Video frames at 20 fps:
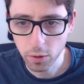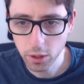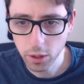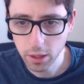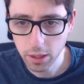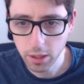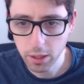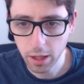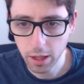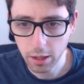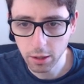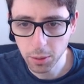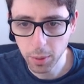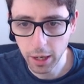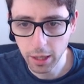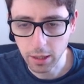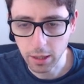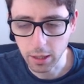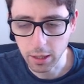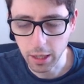of course, this allows
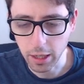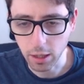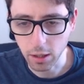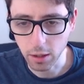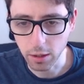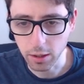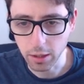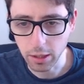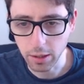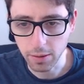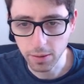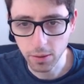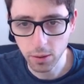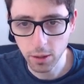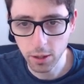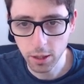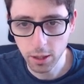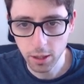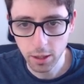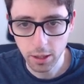black to take on
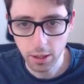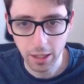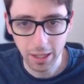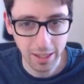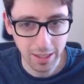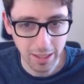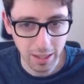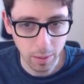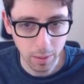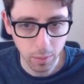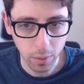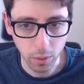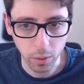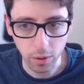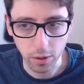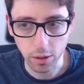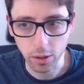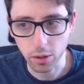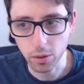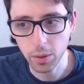d4, get a tempo
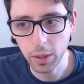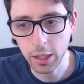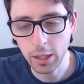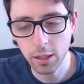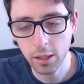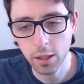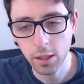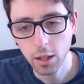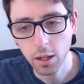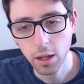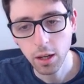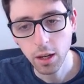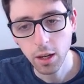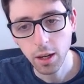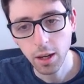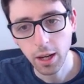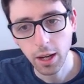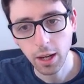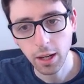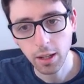on the queen,
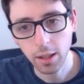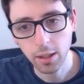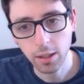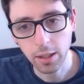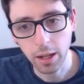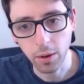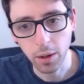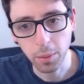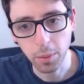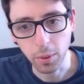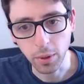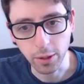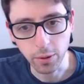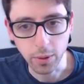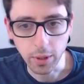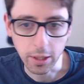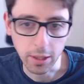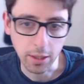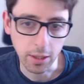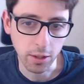and now I play
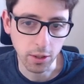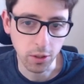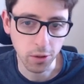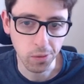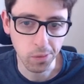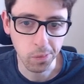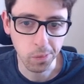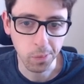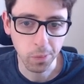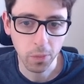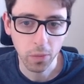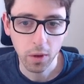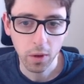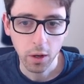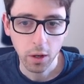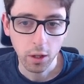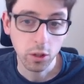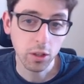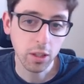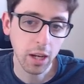queen d2.
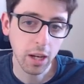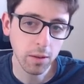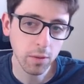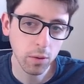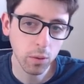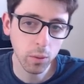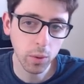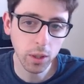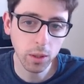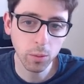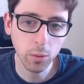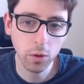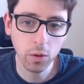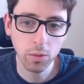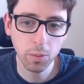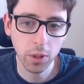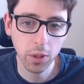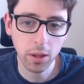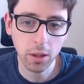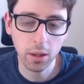So it's kind of a weird
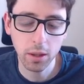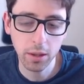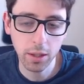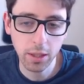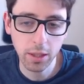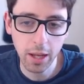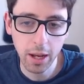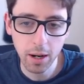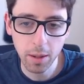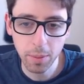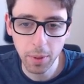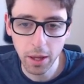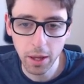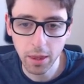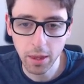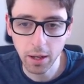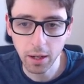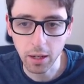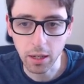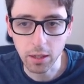move, but the setup, I
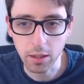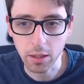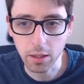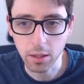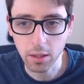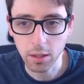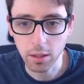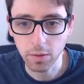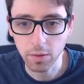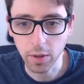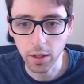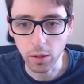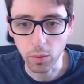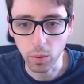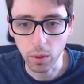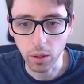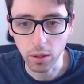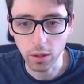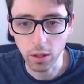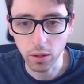think, is very
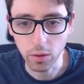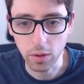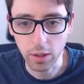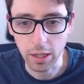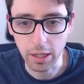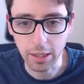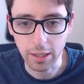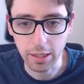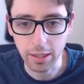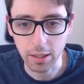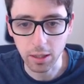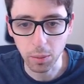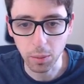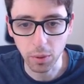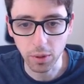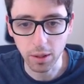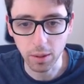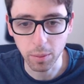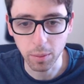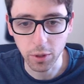well known. The idea is to
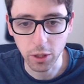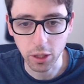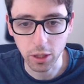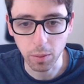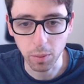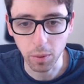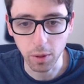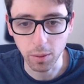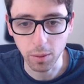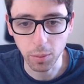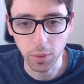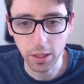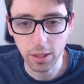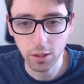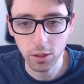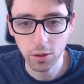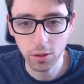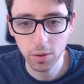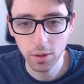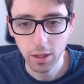put the bishop on
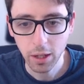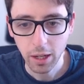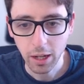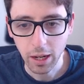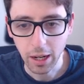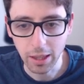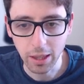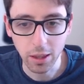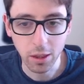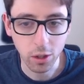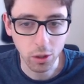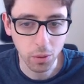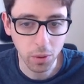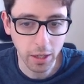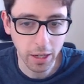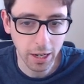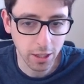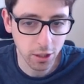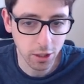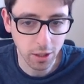b2, and then the
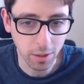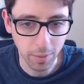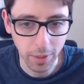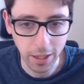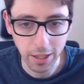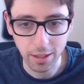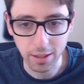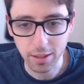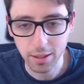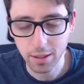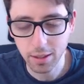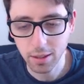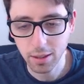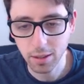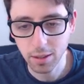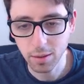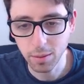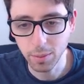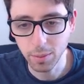queen actually makes